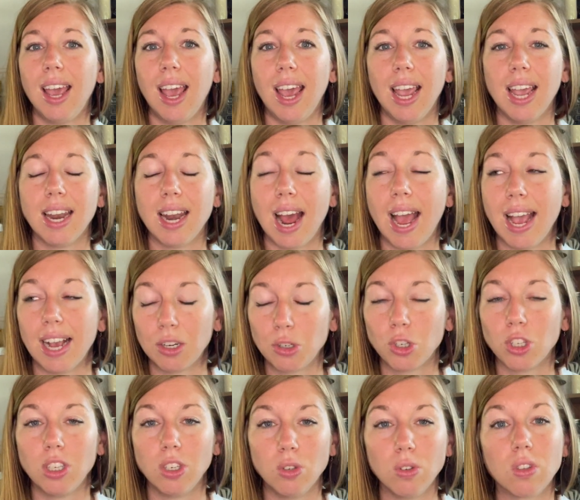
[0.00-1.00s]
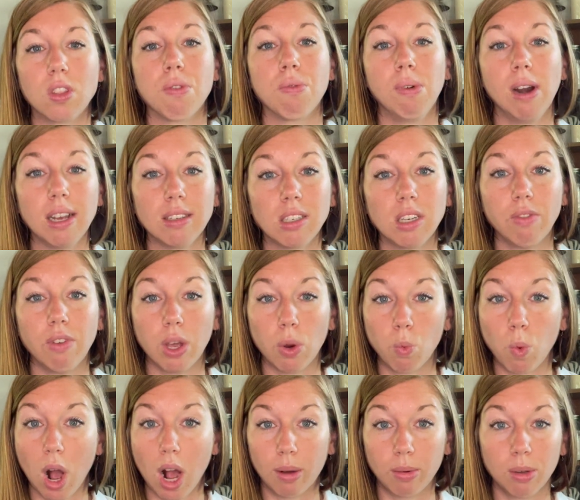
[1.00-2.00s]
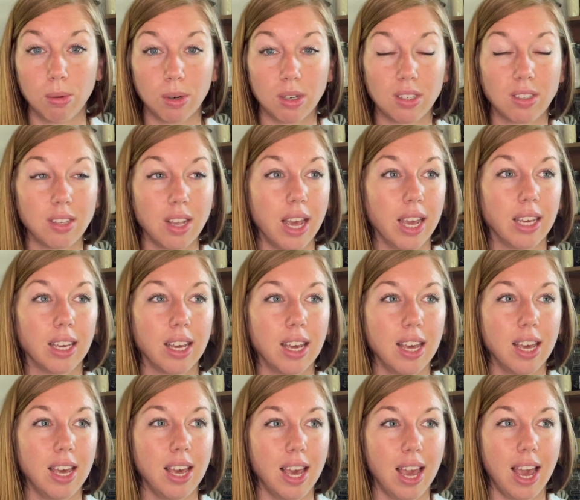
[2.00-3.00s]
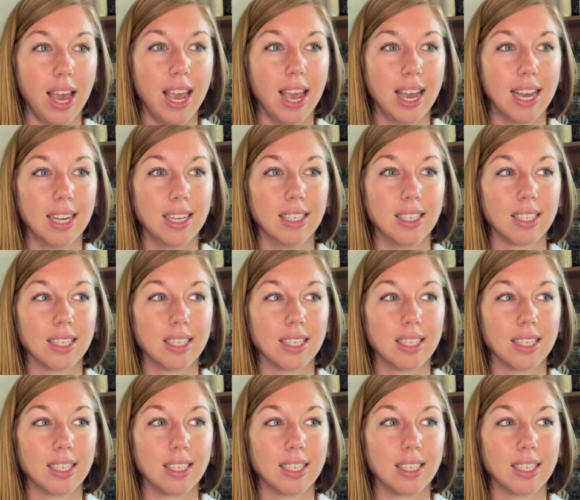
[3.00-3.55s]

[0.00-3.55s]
And I actually used the rest of it while we were sick. And